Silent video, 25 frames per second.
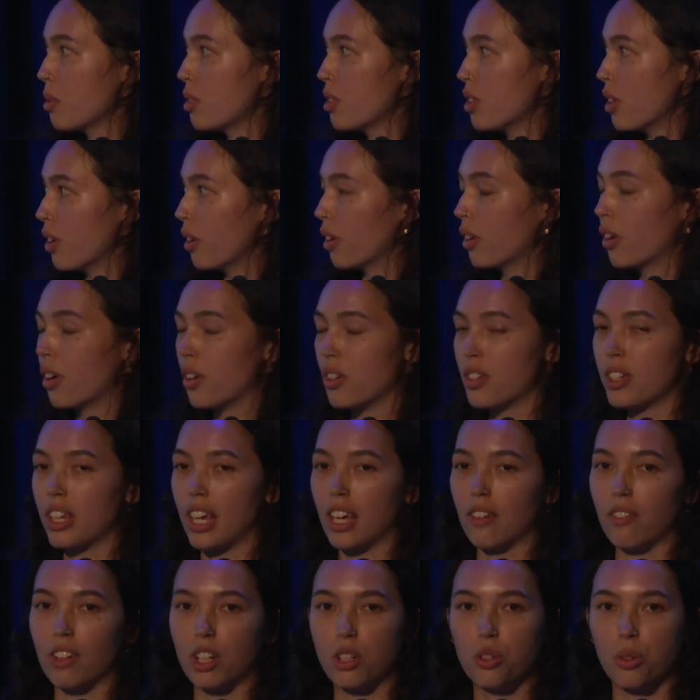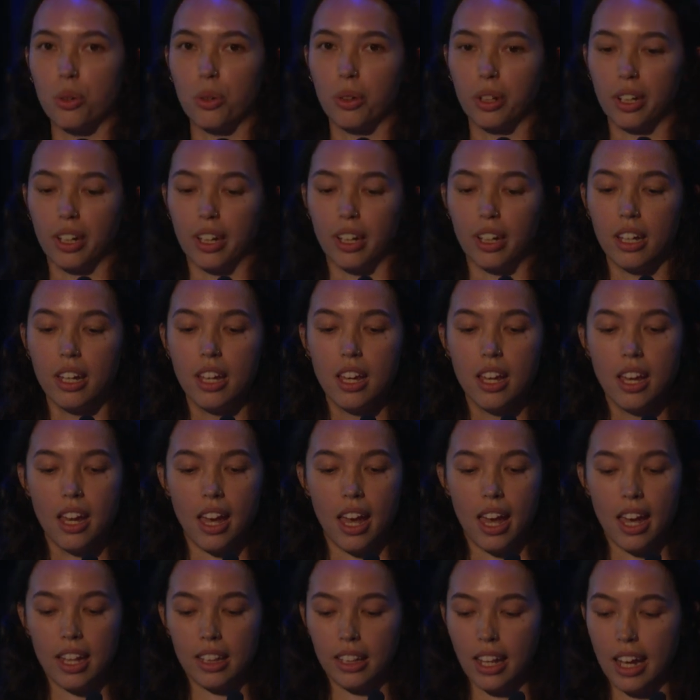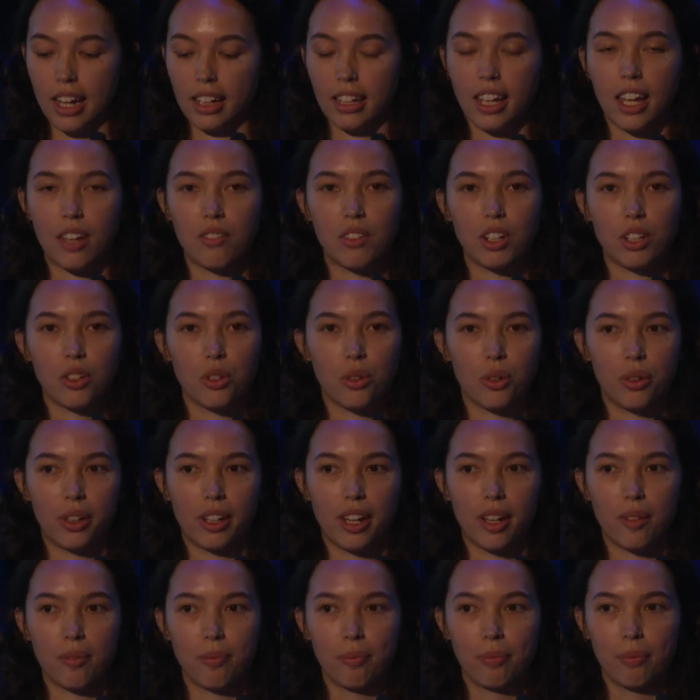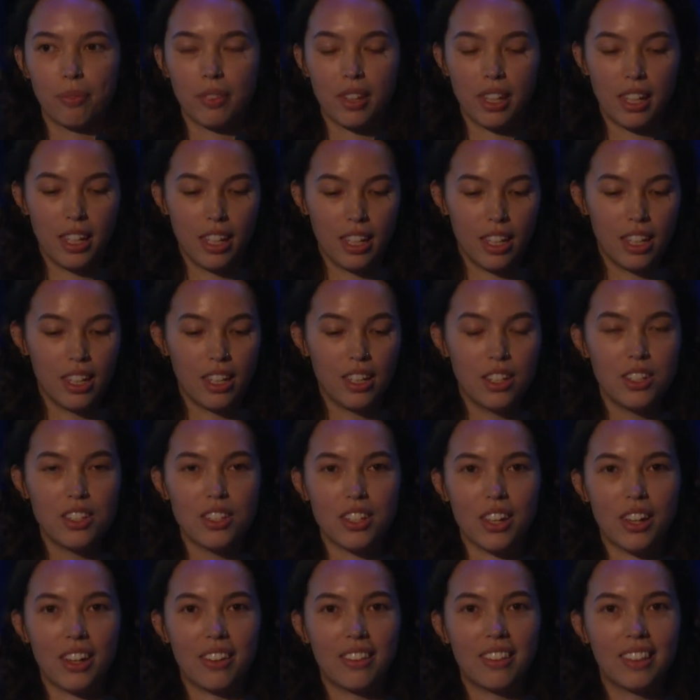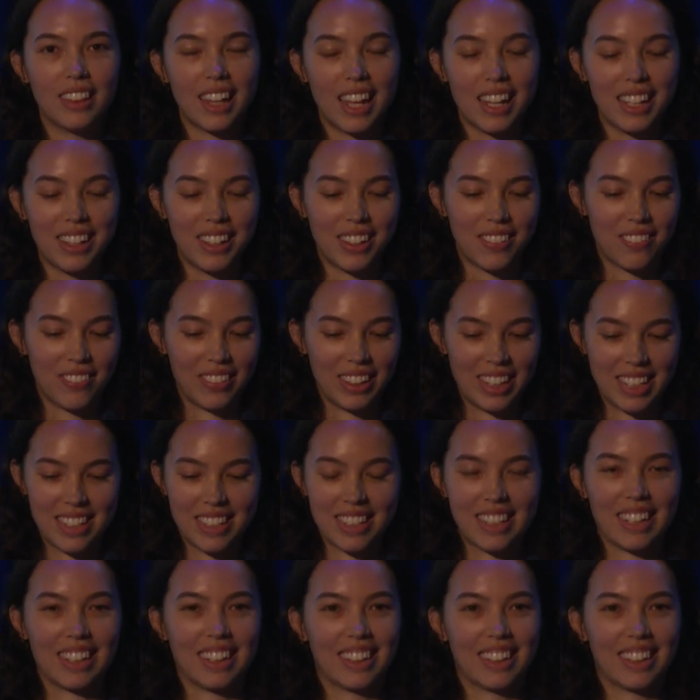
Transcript: so Coast Care Victoria and Landcare Victoria. So thank you for listening.